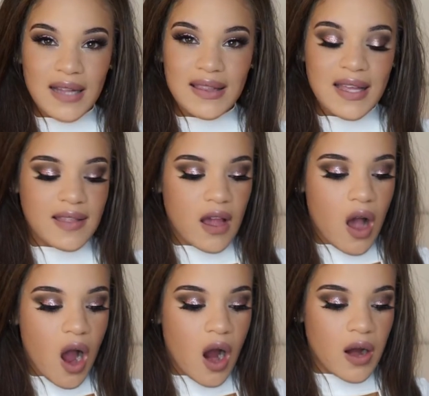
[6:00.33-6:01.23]
I think
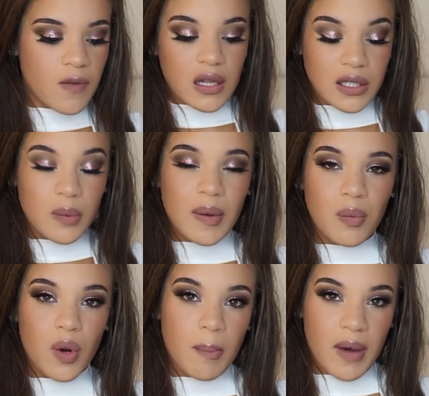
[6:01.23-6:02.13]
they are a little bit
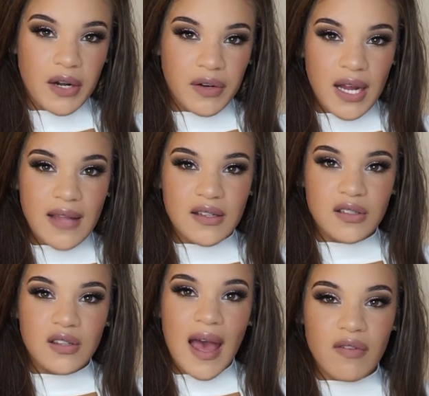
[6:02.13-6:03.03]
more buttery and they
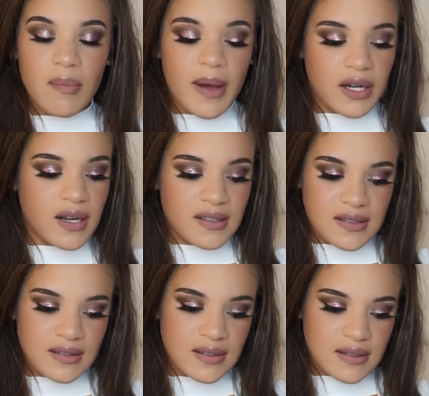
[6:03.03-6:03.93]
just a better
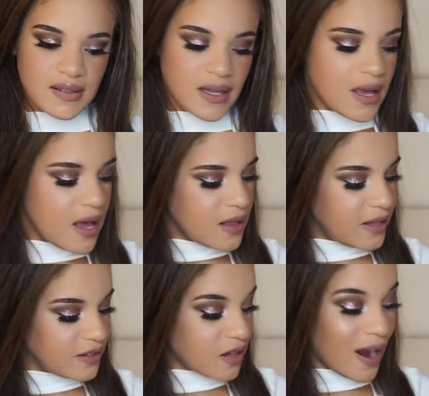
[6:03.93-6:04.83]
consistency.
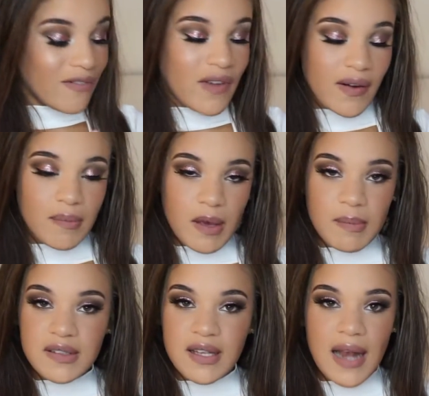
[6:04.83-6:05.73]
These are very
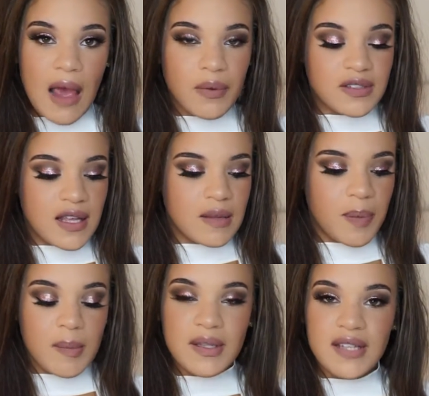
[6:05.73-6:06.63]
pigmented. I would say the
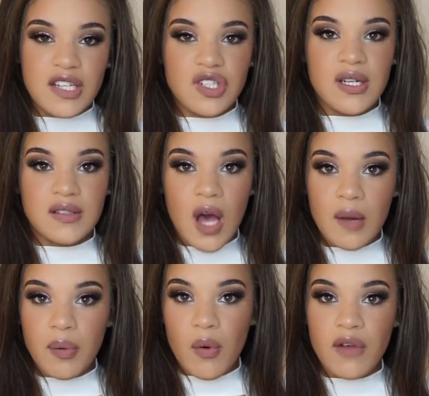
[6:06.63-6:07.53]
pigmentation is
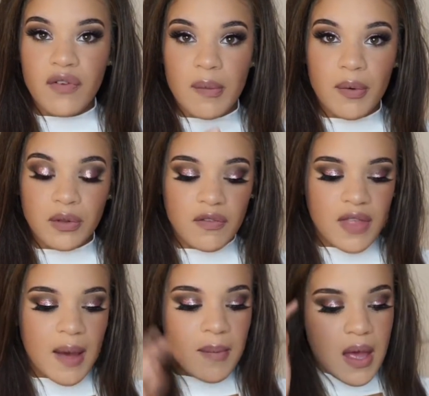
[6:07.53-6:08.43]
on point for the both of them.